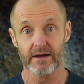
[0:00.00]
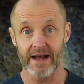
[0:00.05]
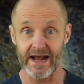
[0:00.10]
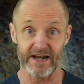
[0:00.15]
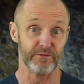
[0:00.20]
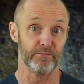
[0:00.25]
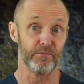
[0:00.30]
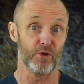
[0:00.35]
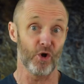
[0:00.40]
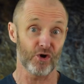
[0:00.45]

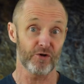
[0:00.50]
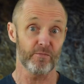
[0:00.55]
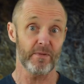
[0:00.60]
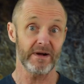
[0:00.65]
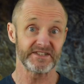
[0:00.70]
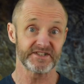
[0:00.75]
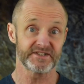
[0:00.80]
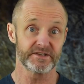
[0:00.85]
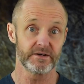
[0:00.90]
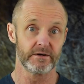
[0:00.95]
And
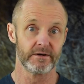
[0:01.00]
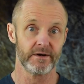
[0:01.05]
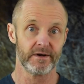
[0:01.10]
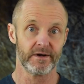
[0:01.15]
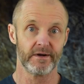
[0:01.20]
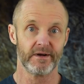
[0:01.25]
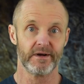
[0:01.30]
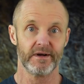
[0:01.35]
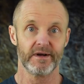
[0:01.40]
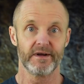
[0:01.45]
Blockbuster,
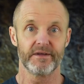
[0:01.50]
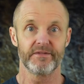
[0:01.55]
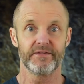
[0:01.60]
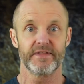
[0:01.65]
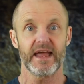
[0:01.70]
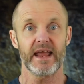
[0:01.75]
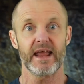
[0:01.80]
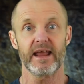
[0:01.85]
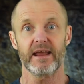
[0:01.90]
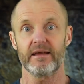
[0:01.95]

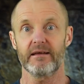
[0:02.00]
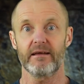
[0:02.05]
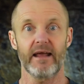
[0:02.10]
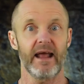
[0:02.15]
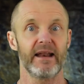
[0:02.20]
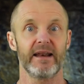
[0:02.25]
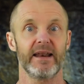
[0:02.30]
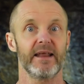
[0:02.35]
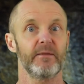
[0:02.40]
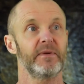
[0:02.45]
they
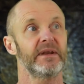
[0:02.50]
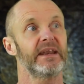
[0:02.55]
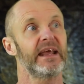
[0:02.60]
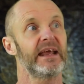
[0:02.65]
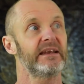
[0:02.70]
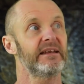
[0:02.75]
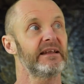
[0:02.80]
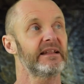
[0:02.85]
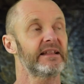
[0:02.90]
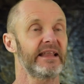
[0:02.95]

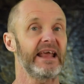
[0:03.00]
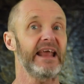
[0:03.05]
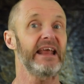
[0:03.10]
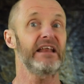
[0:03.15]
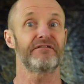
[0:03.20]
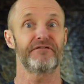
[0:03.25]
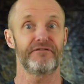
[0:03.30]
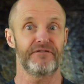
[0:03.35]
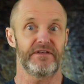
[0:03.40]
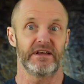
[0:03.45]
eliminated
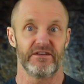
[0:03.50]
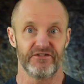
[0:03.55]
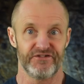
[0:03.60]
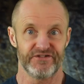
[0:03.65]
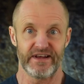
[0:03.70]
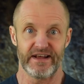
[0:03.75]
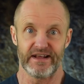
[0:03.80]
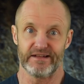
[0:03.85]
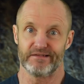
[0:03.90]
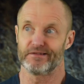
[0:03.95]
late fees
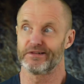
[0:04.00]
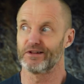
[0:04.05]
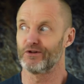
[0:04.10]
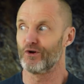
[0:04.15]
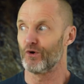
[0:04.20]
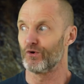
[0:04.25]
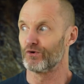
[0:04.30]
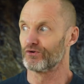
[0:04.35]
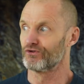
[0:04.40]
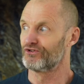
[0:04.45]
and
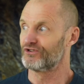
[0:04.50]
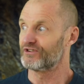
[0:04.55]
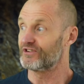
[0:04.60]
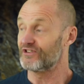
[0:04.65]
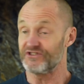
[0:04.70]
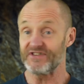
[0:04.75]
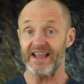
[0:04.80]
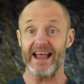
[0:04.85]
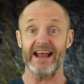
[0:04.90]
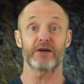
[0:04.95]
launched
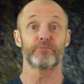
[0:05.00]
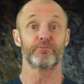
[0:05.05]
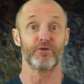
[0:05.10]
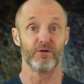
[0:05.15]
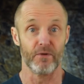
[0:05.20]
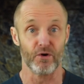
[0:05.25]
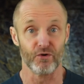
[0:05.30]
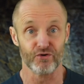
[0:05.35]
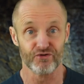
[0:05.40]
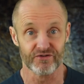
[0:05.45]
snack
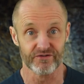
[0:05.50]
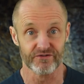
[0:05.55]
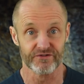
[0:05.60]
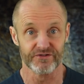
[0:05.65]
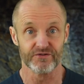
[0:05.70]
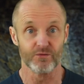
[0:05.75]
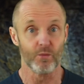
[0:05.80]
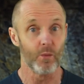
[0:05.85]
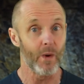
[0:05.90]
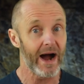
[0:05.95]

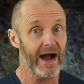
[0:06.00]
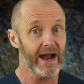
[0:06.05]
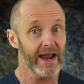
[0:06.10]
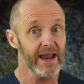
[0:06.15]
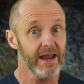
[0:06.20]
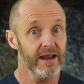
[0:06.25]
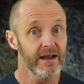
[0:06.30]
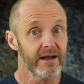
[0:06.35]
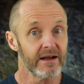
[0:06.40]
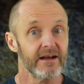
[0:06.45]
promotions.
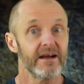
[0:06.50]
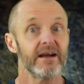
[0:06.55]
Why?